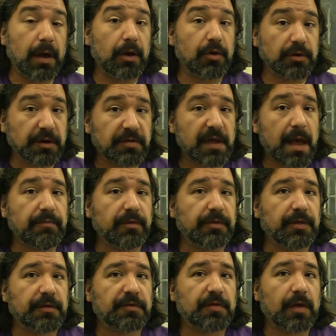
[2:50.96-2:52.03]
Good example
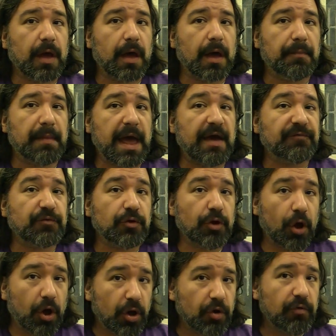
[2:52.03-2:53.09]
of this. After
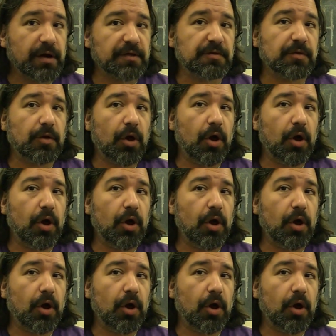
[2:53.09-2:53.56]
conquest,